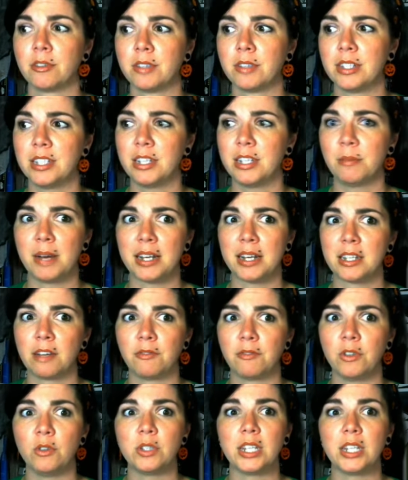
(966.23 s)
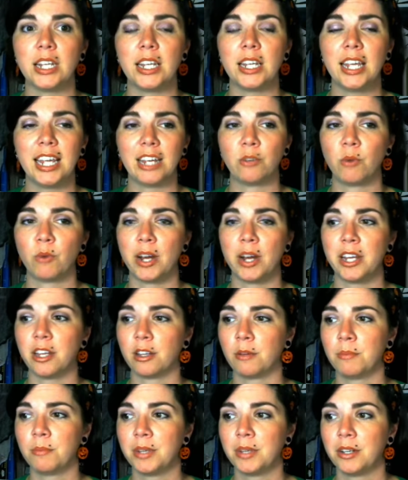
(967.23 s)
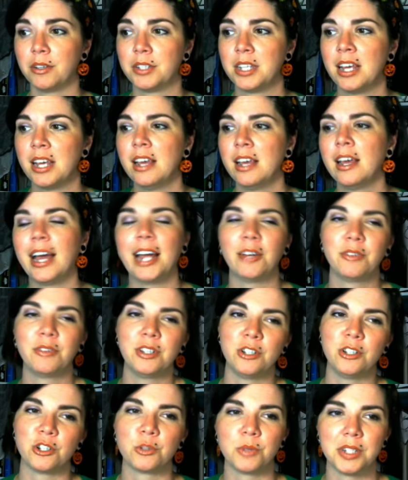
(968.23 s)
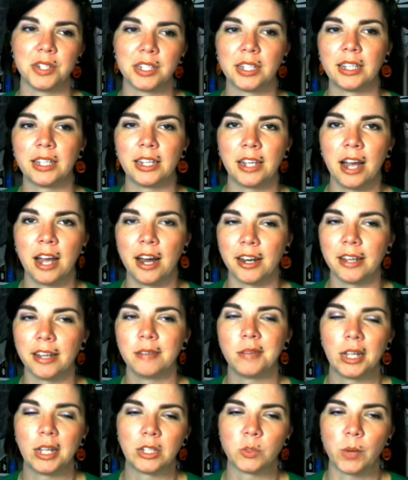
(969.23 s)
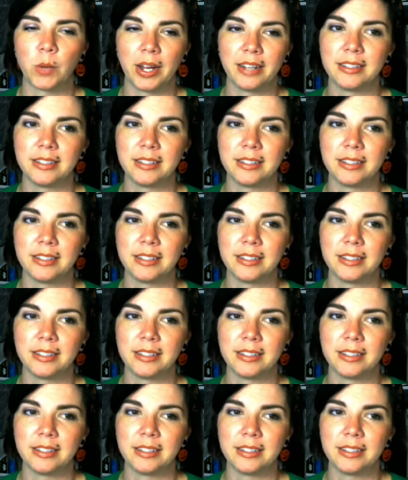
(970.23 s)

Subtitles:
see myself using in regular builds. I only just recently got it, that's why I say